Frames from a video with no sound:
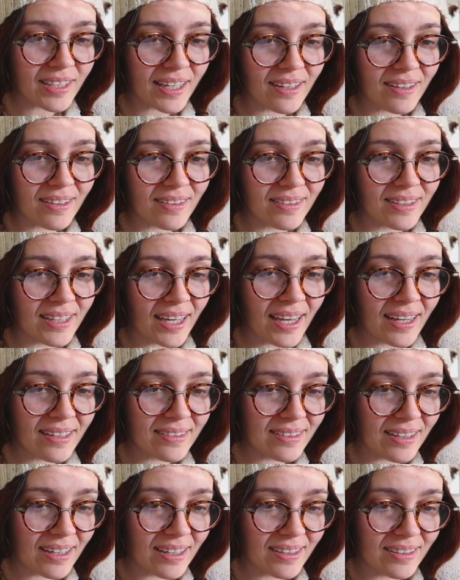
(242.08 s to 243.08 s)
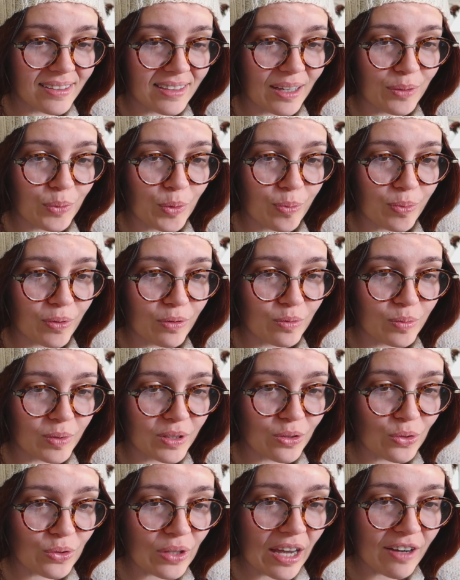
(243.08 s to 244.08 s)
the head, I will
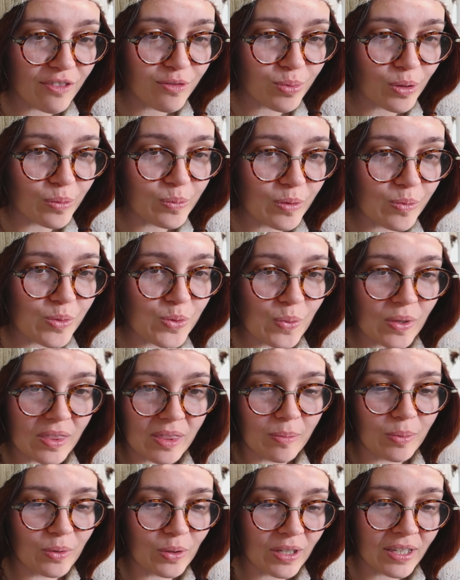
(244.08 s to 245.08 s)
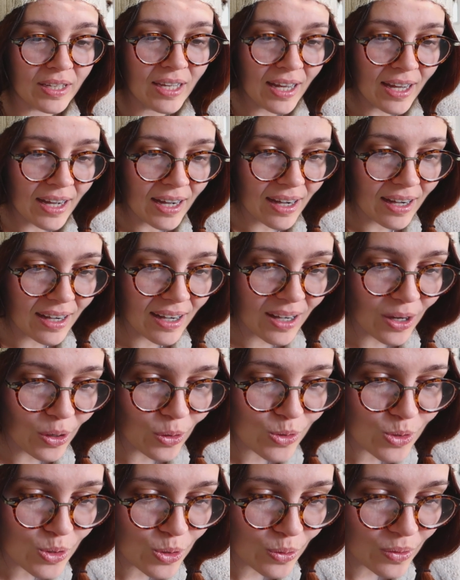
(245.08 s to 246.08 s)
probably not have problems with the body.
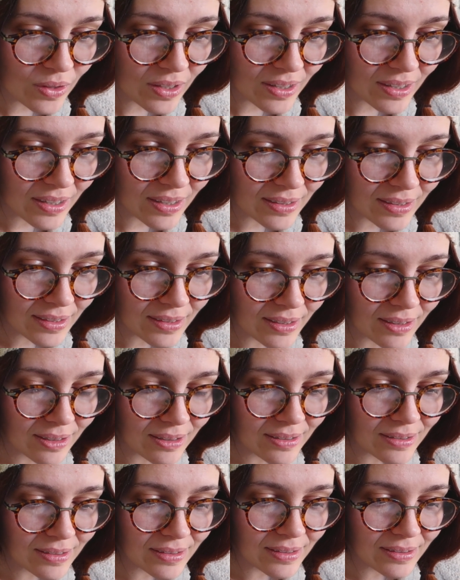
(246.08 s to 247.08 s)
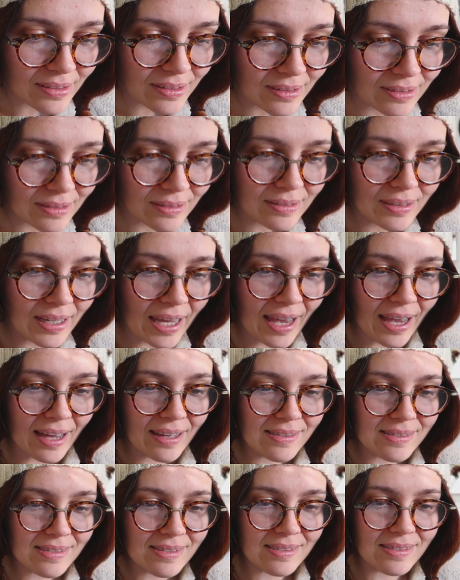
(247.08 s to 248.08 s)
Also the little
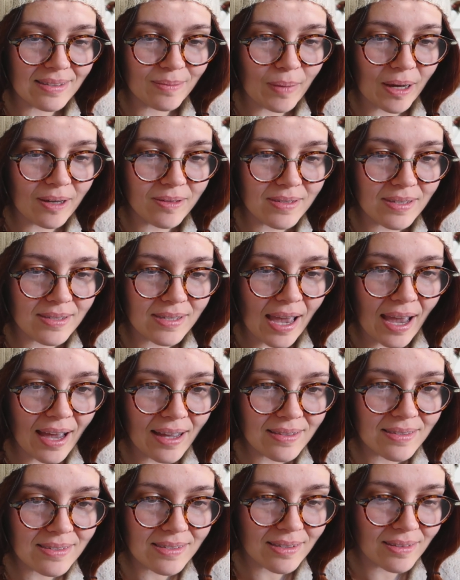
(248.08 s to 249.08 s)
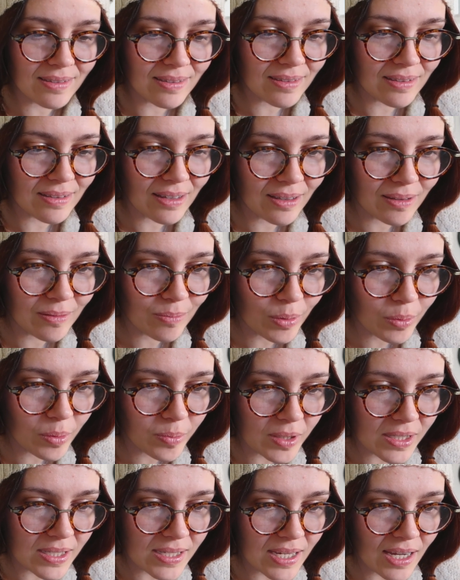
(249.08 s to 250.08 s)
hands, the mouse's hands and
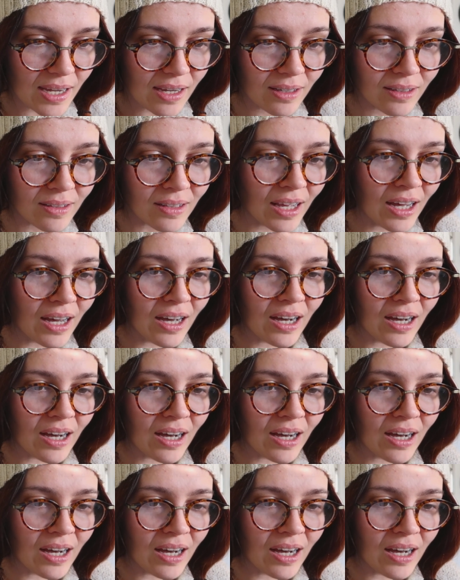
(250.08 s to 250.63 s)
probably tail,